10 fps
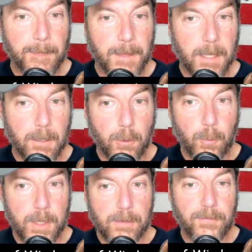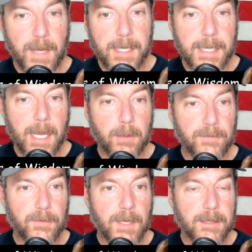And the only way you find out if
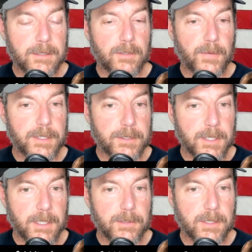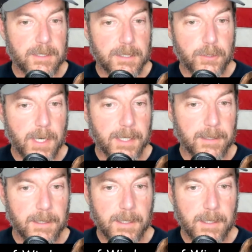you've got these deficiencies is in training.